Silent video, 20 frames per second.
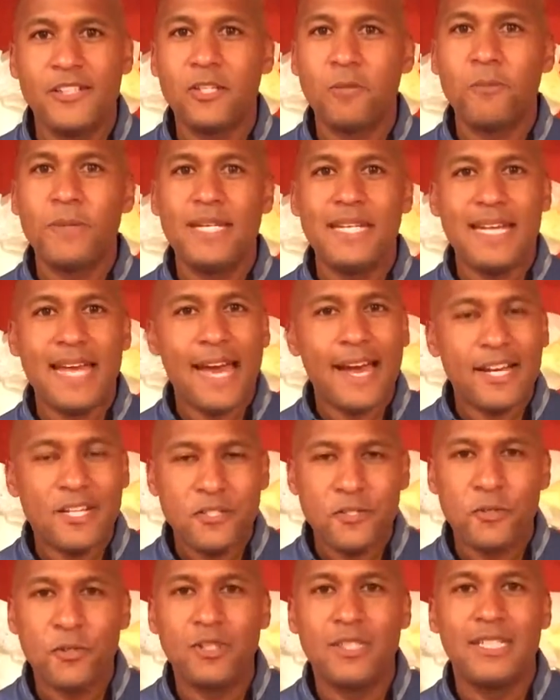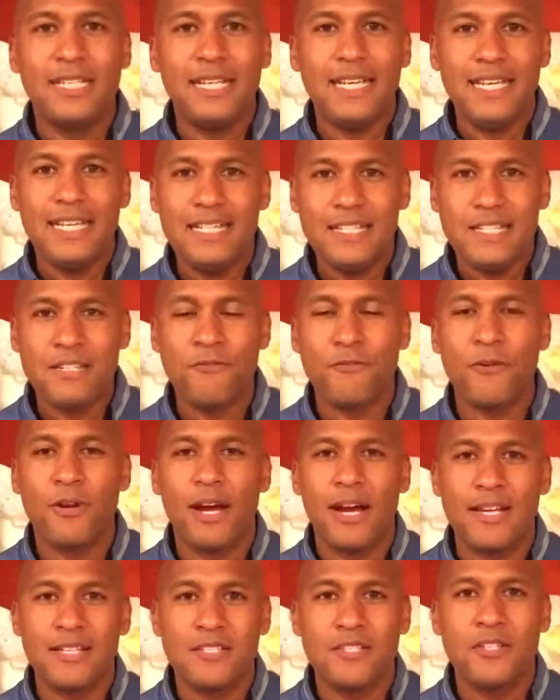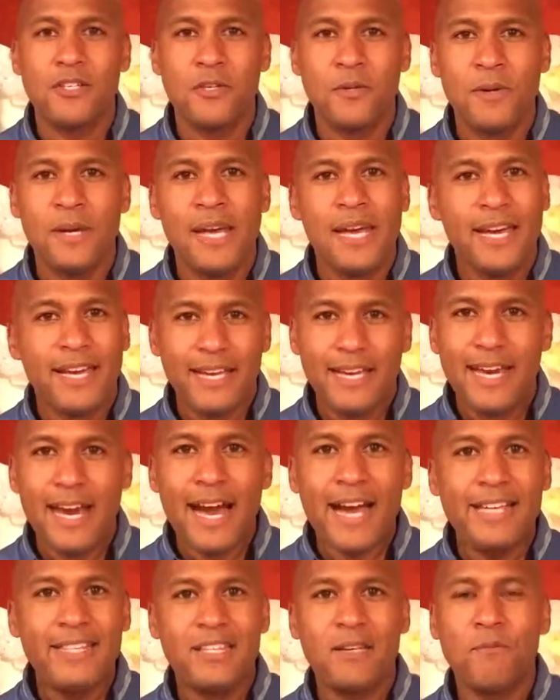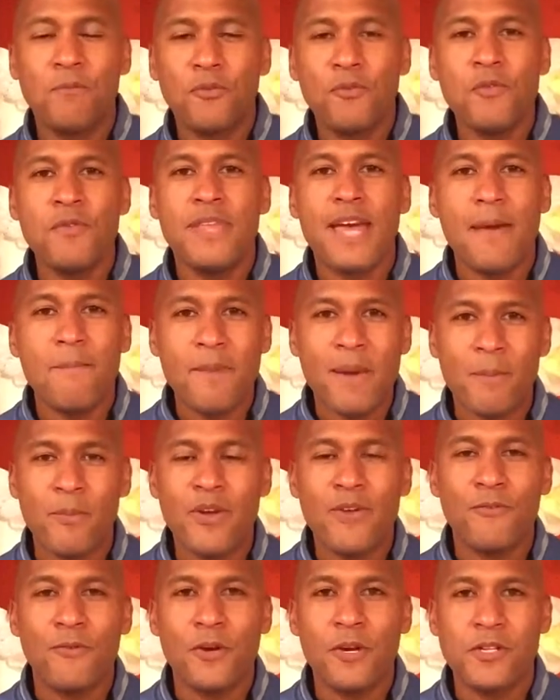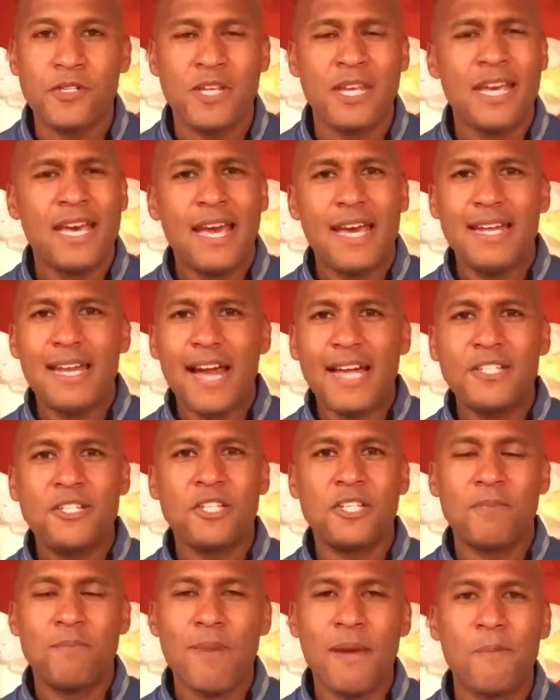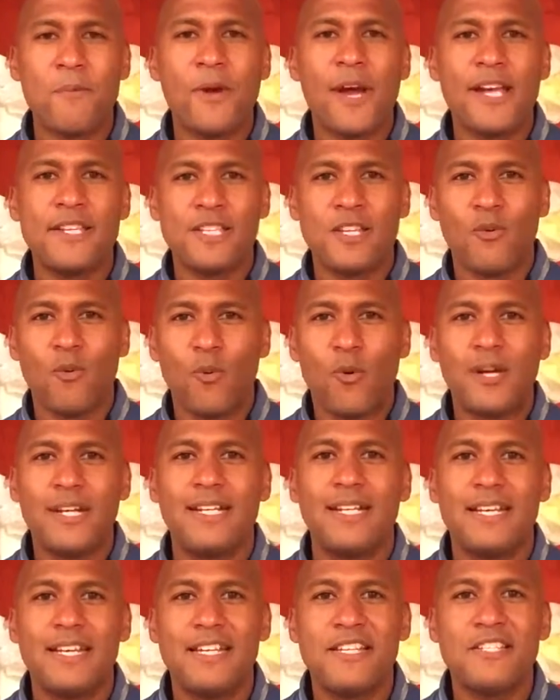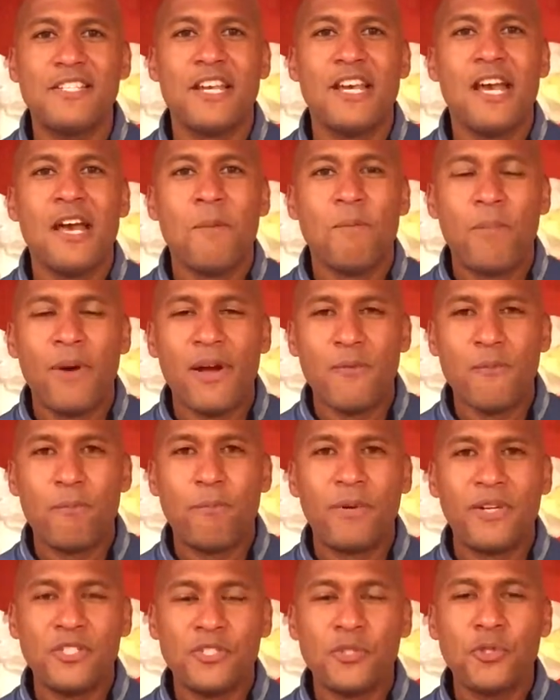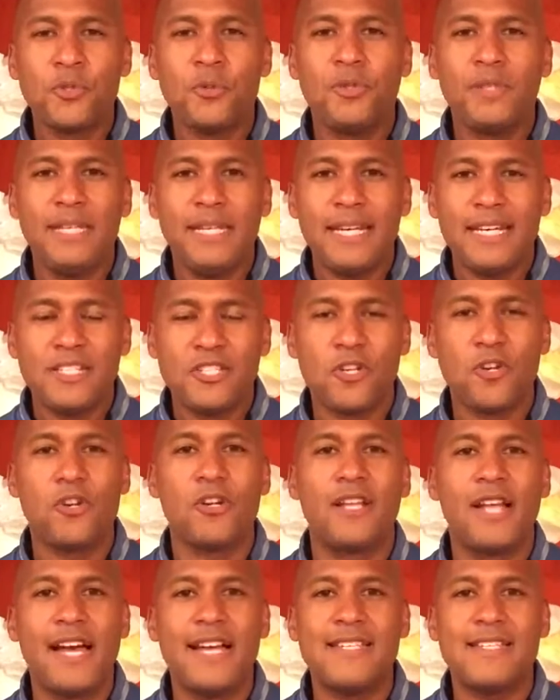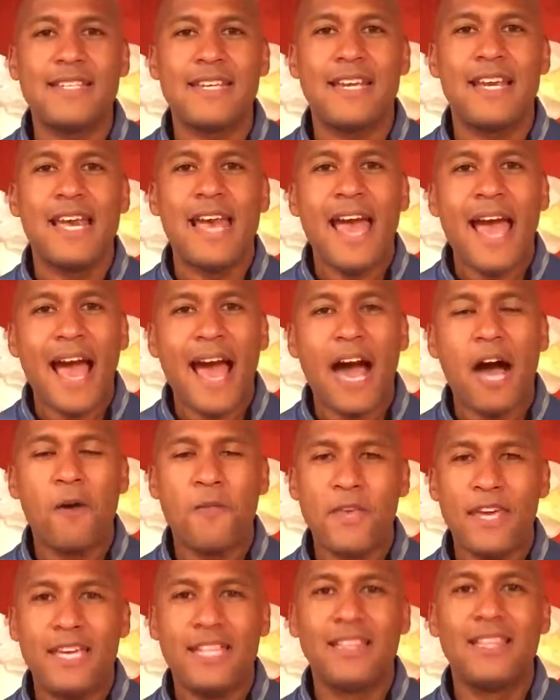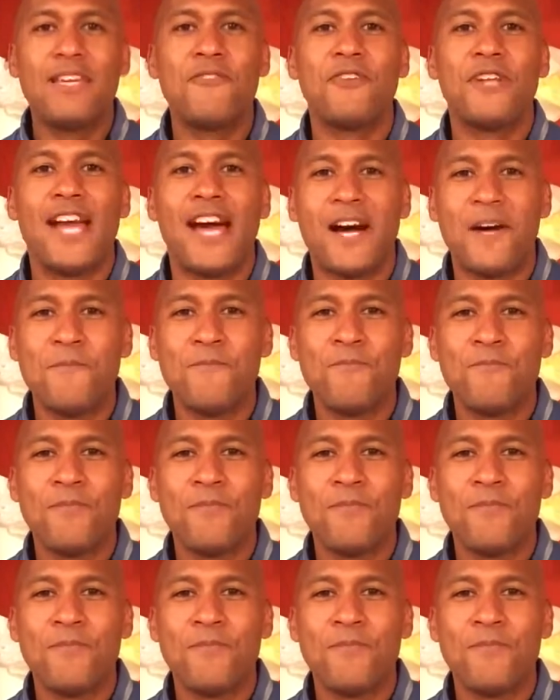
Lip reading: It'll be natural and easy for us to guide them through that memory verse, and not just memorizing what it is, but truly internalizing how they can live it out.